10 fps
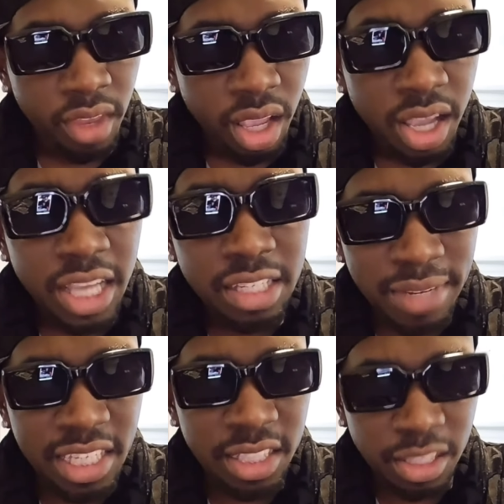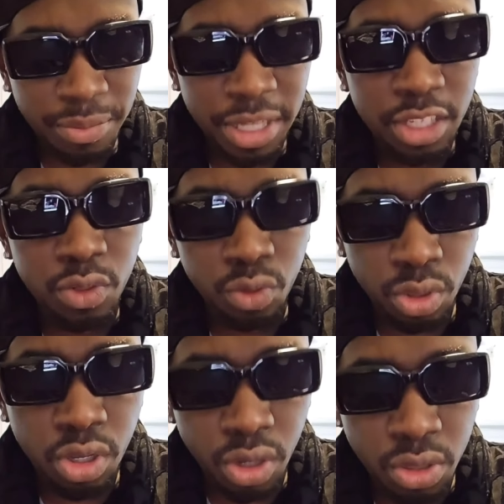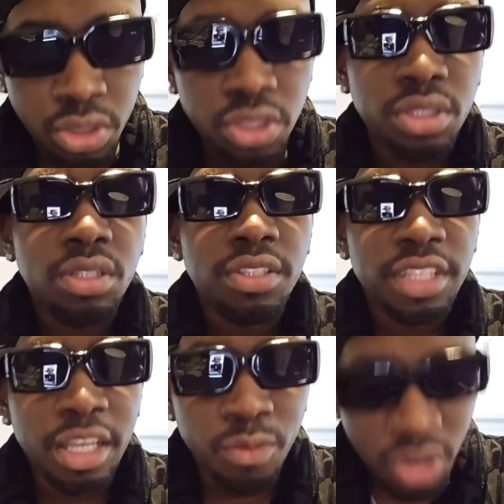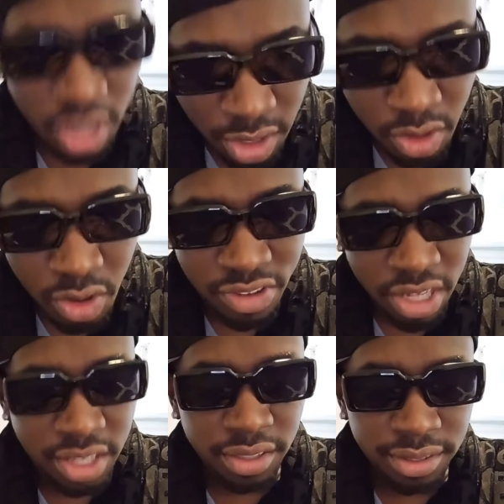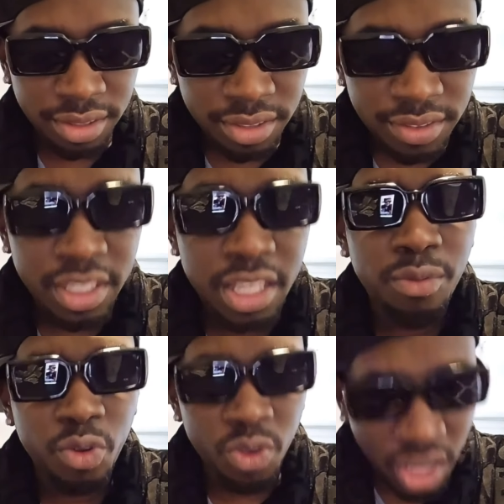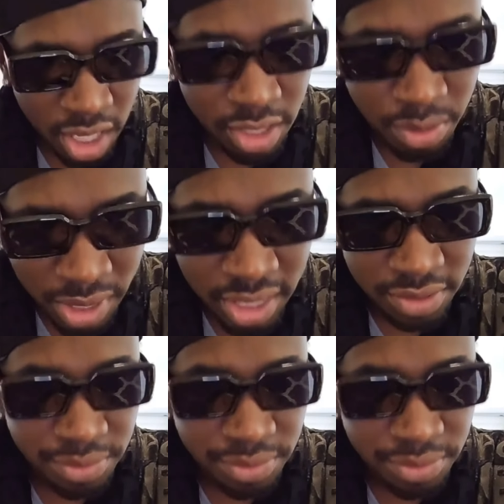Anybody you see on the doodle couch, them want to go over there. Them want to do it.